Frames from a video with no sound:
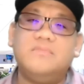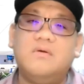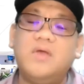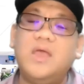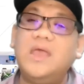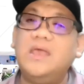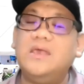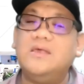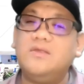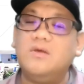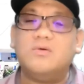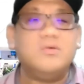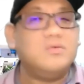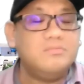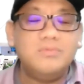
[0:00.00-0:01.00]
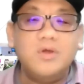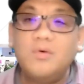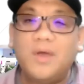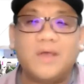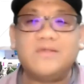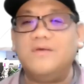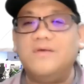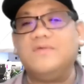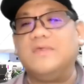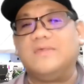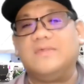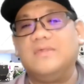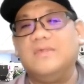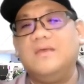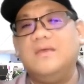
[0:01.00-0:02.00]
Okay, so no
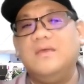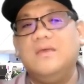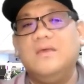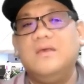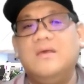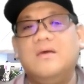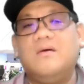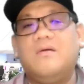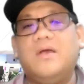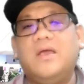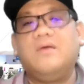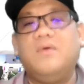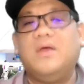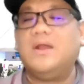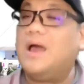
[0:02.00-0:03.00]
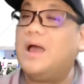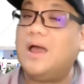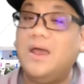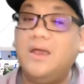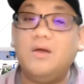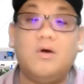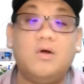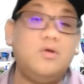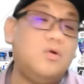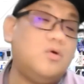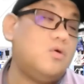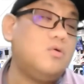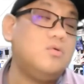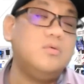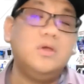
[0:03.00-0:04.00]
excuses. All right, whether high or
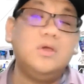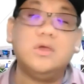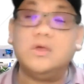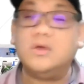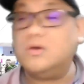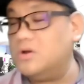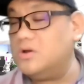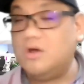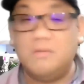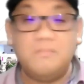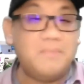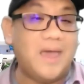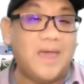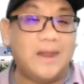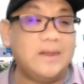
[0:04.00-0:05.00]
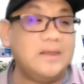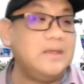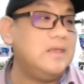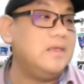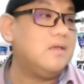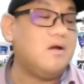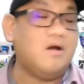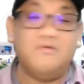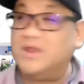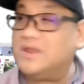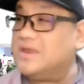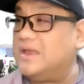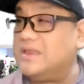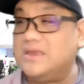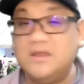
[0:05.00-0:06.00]
low, good or bad,
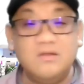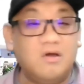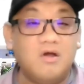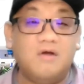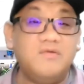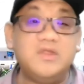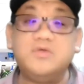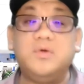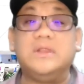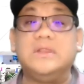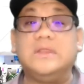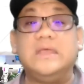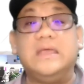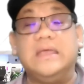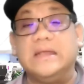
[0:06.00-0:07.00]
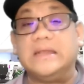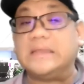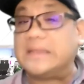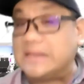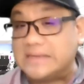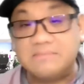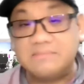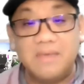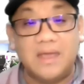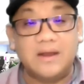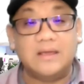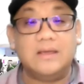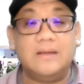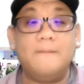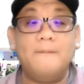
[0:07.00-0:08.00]
COVID-19 or COVID-20, doesn't
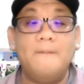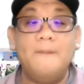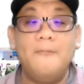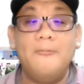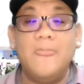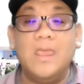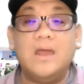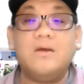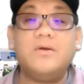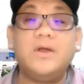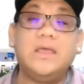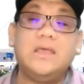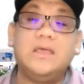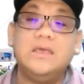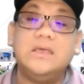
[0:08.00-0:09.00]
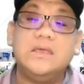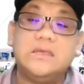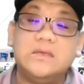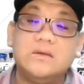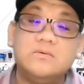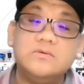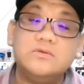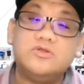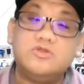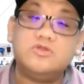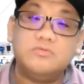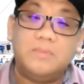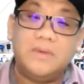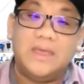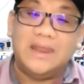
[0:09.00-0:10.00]
matter. All right, so to
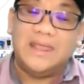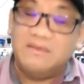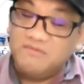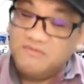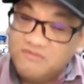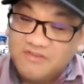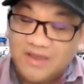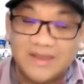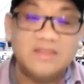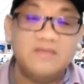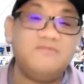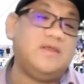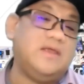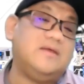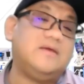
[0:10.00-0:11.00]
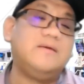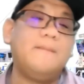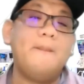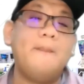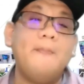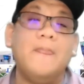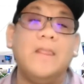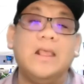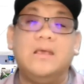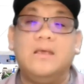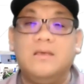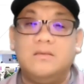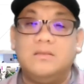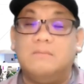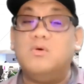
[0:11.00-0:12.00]
be an effective leader,
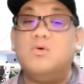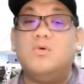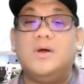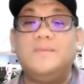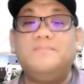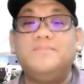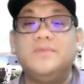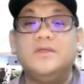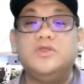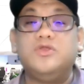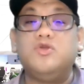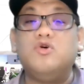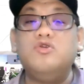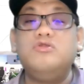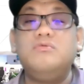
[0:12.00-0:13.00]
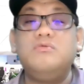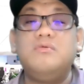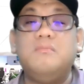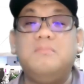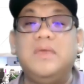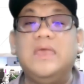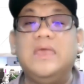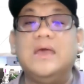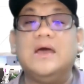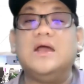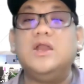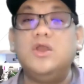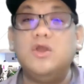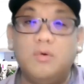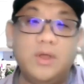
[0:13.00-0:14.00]
number one, don't be a
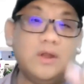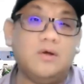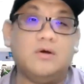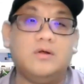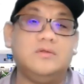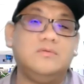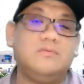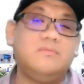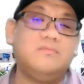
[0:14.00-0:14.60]
know-it-all.